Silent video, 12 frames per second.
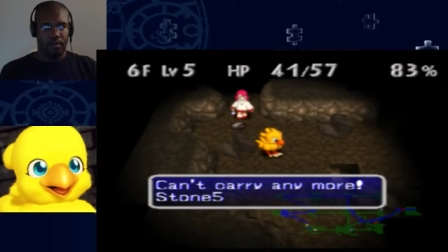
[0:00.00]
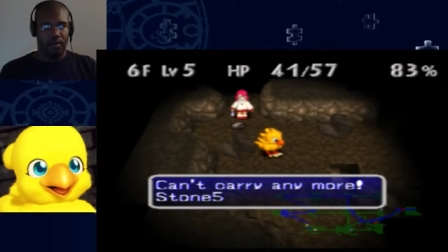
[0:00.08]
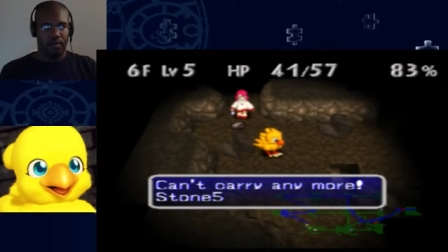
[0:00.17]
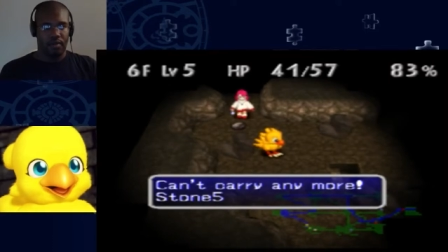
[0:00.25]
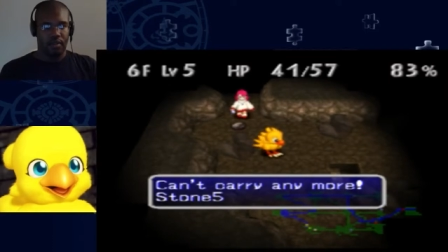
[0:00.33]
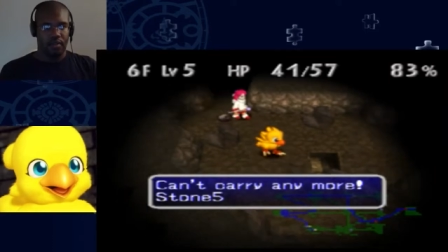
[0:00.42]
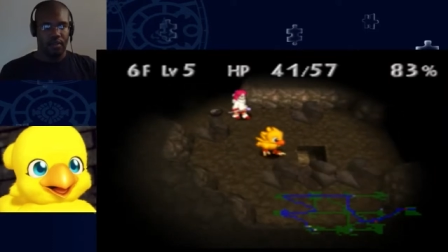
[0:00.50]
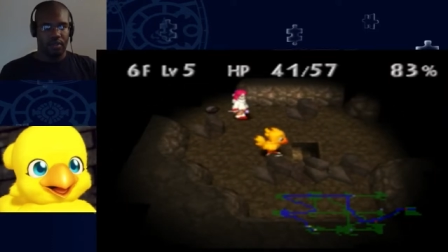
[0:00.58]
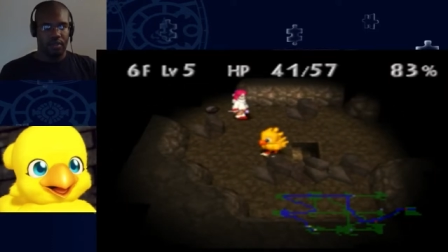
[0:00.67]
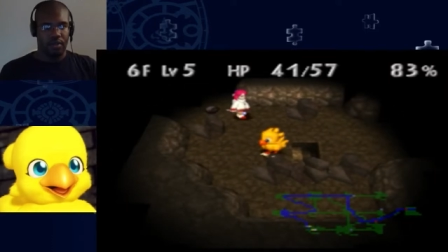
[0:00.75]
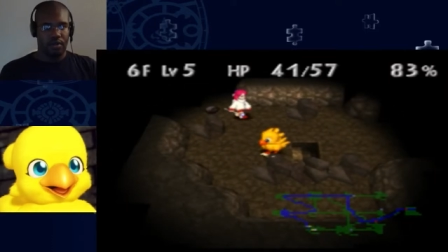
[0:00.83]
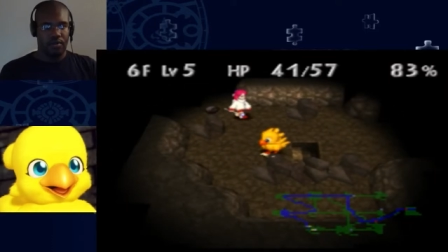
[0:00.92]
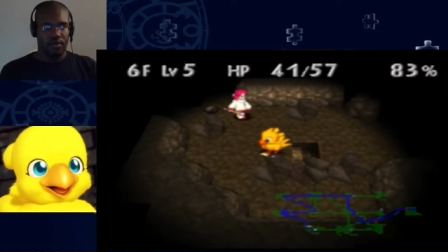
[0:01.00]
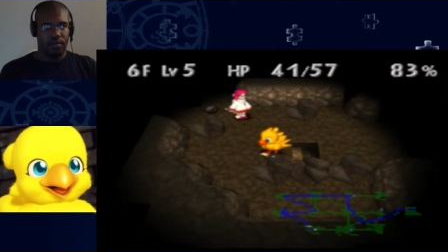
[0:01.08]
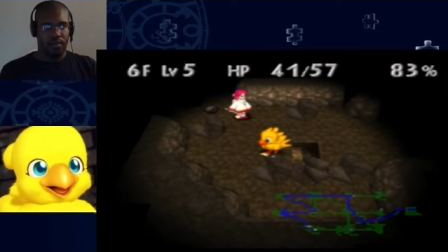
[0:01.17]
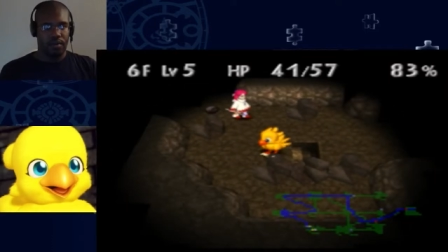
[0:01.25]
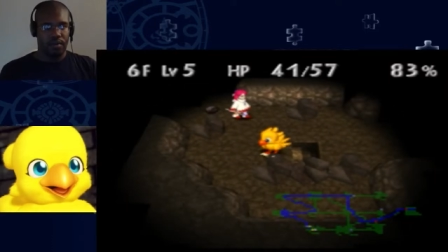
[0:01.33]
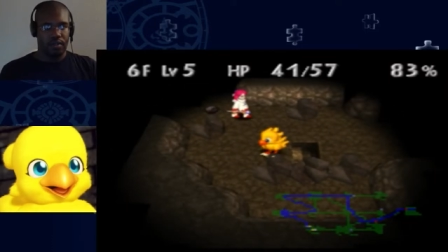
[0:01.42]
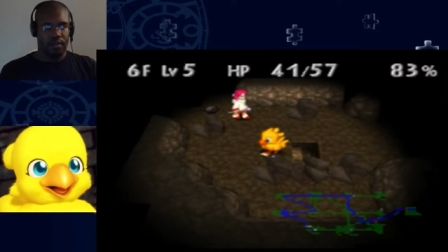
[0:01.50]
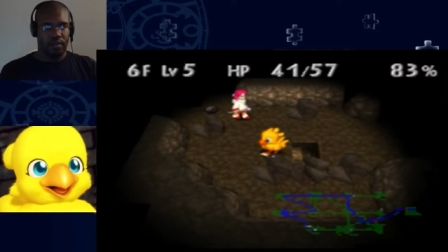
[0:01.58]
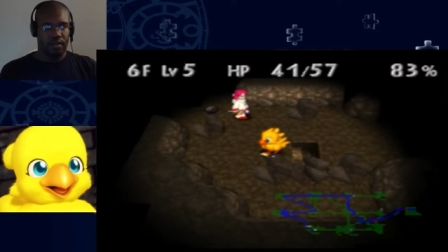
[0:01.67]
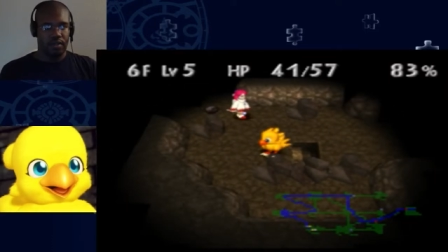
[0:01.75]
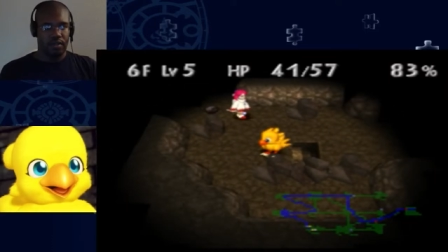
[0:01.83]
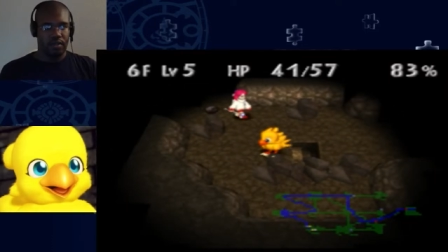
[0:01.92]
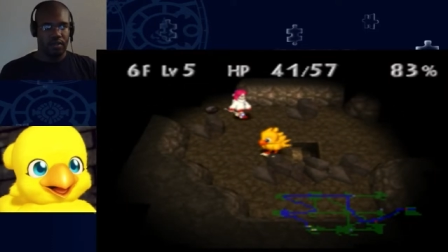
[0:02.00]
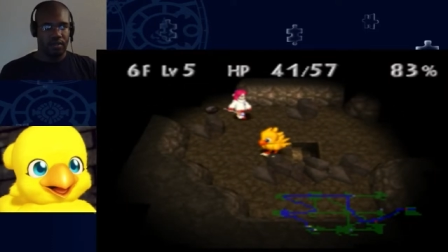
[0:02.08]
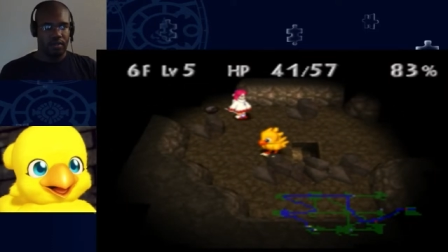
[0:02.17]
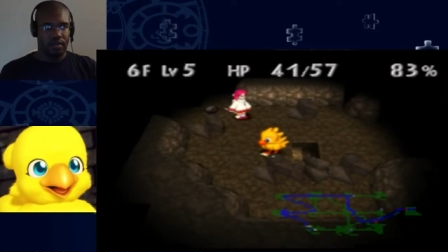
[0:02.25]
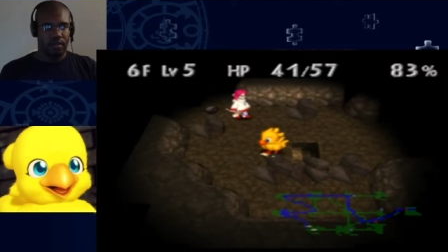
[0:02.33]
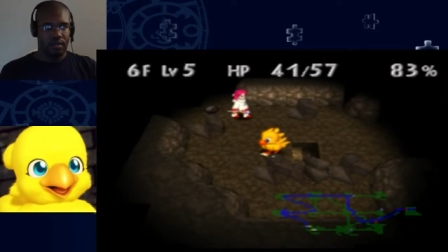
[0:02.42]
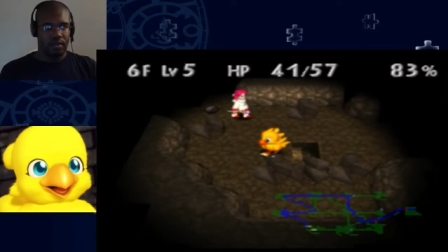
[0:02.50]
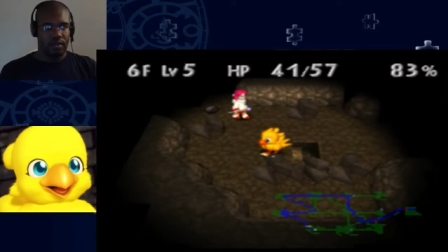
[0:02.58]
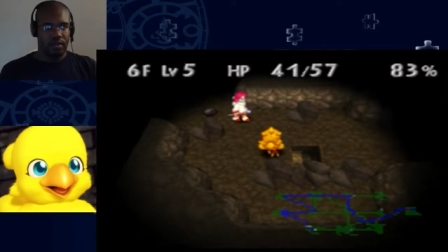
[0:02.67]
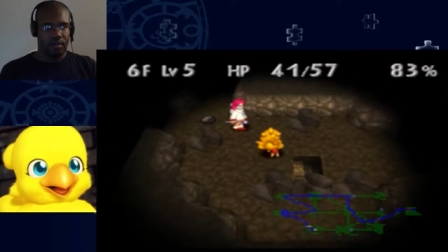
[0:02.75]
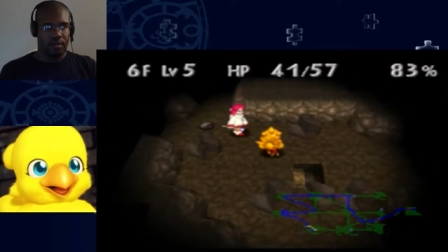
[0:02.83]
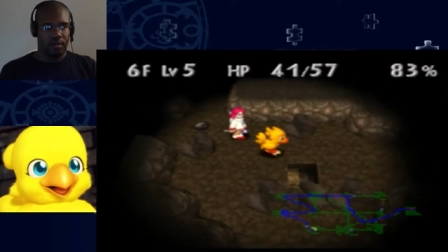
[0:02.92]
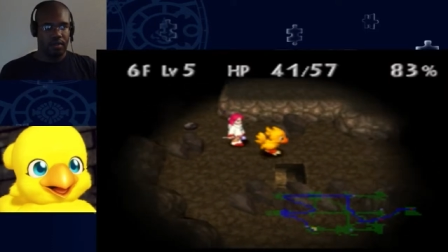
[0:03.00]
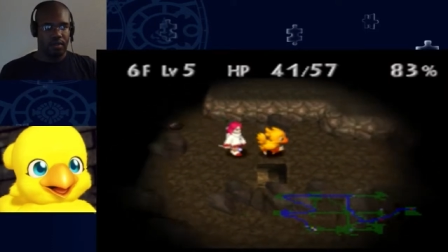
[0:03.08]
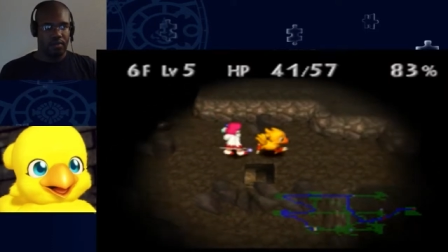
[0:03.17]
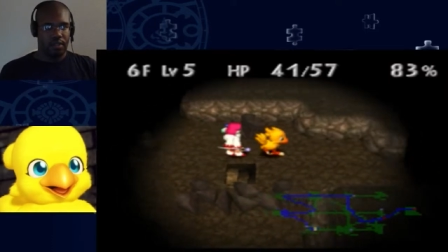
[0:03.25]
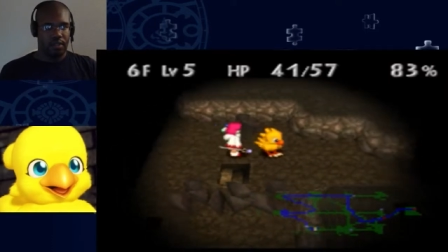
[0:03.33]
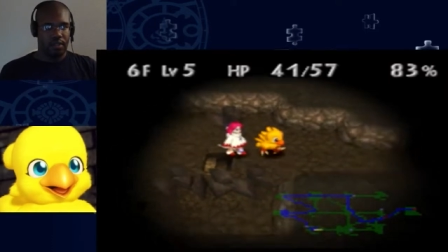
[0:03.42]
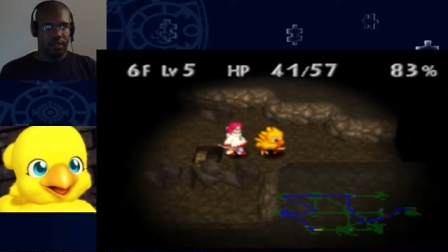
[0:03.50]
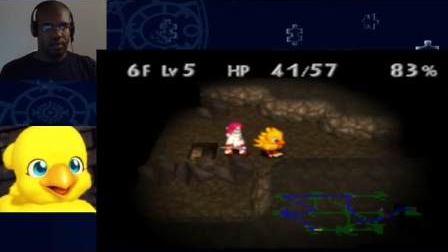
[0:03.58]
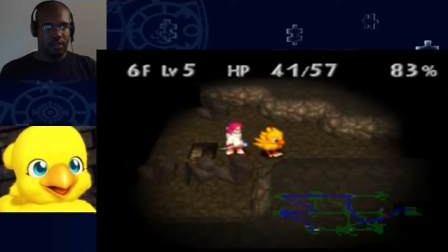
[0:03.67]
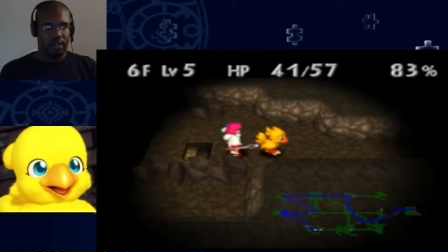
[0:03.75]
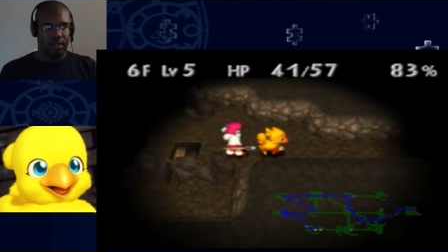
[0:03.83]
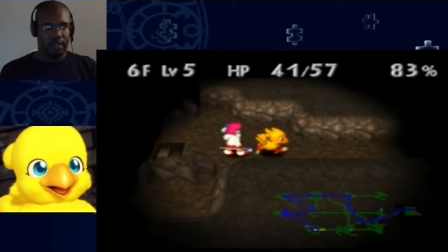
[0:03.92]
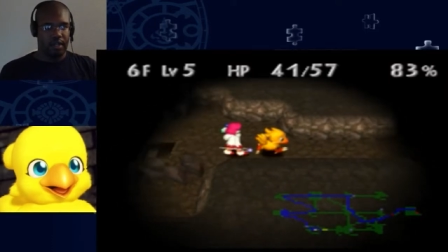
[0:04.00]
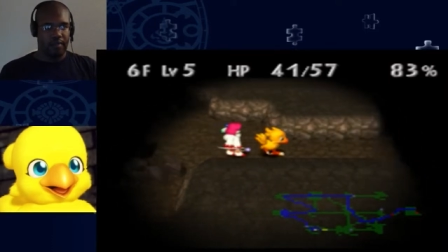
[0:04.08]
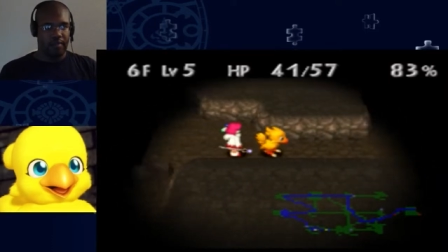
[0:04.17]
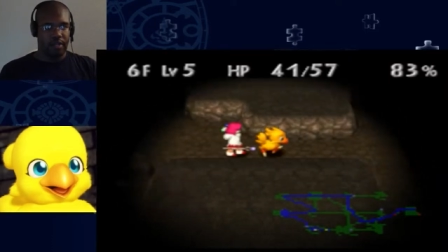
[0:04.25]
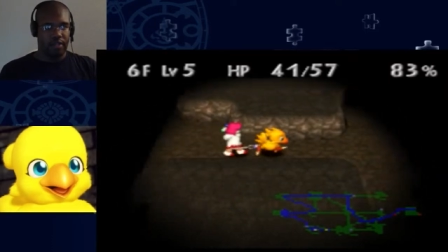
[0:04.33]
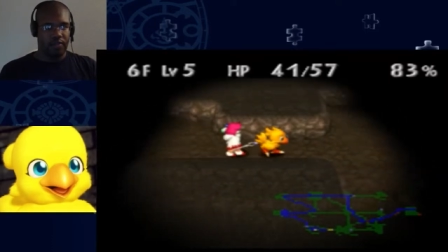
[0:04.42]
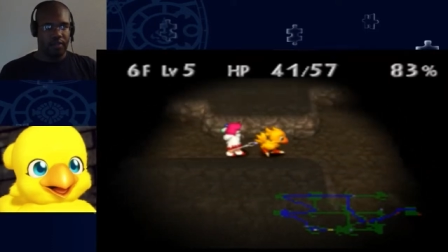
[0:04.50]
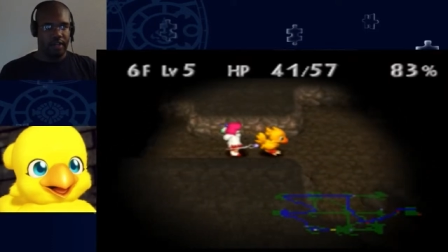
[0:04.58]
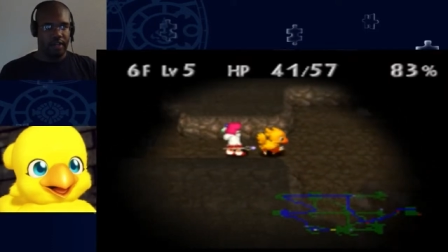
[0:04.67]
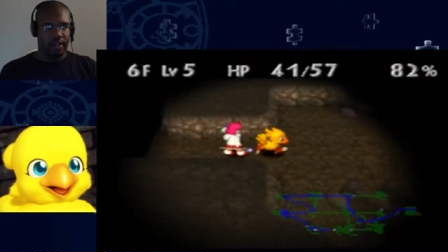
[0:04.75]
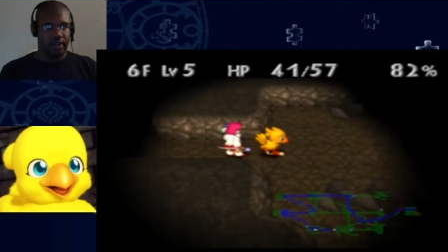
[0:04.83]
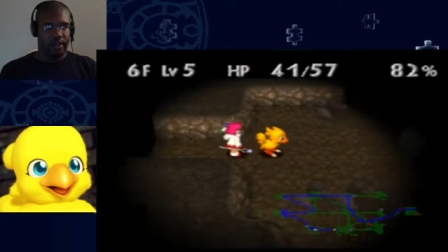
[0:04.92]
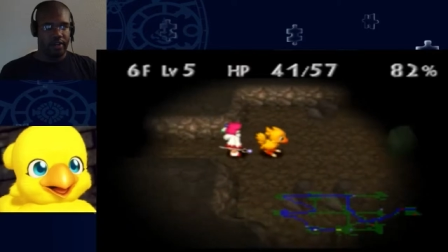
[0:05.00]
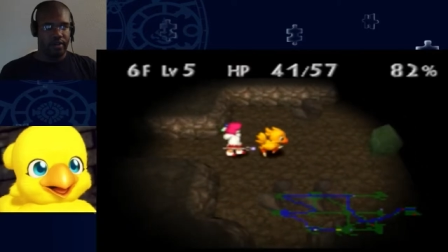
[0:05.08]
Stones. I want to see what this item is over here.